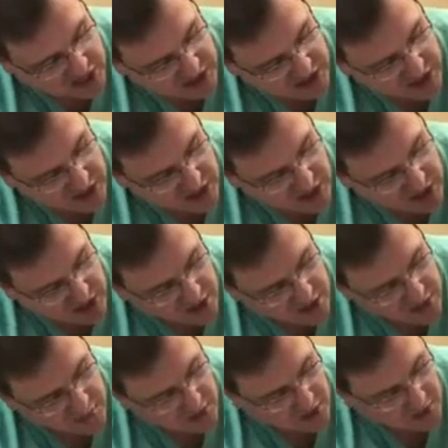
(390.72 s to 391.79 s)
in,
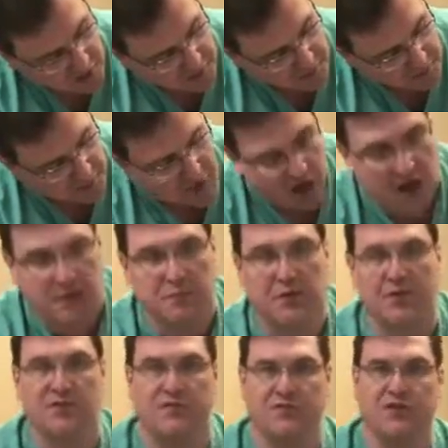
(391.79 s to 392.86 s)
numb up the bottom
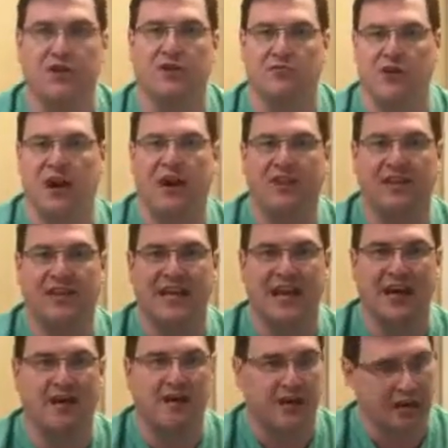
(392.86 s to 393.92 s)
of the foot around the
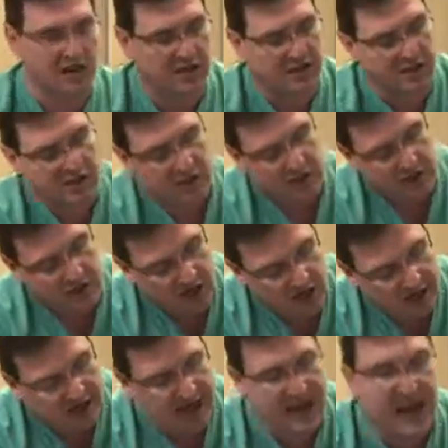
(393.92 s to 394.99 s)
area,
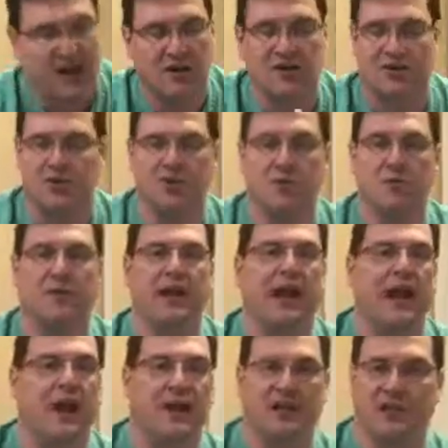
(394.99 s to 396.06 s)
cut it out, scoop it
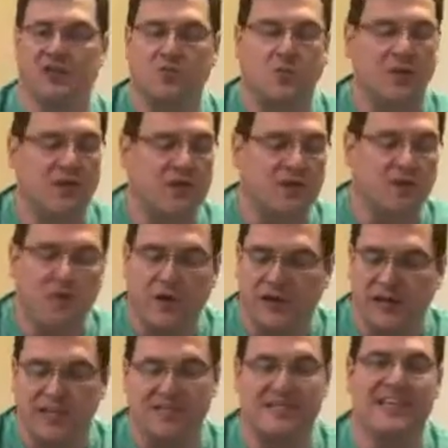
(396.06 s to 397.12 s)
out. It's one of the
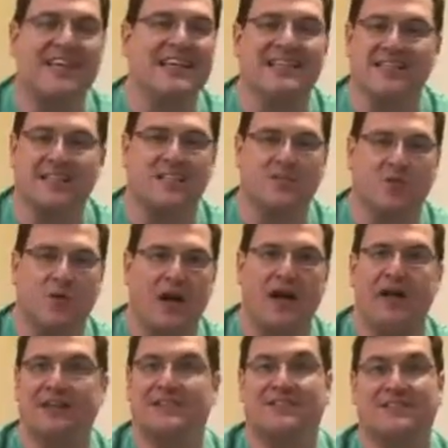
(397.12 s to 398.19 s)
quickest, easiest
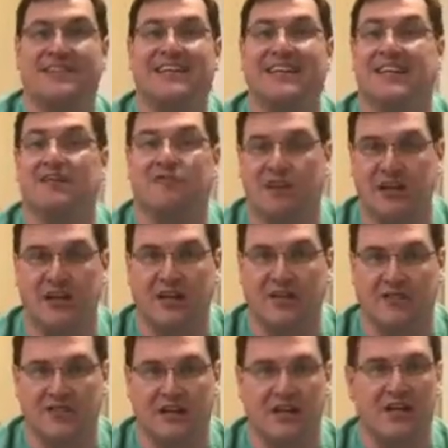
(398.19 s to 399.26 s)
ways to get rid
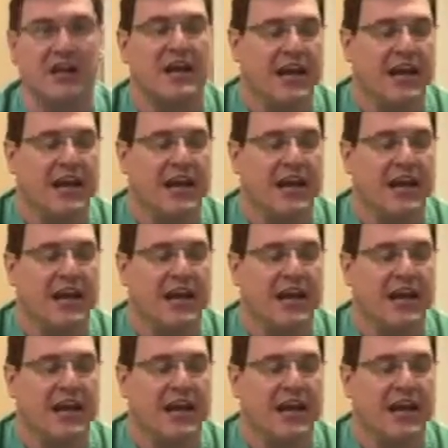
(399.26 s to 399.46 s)
of it.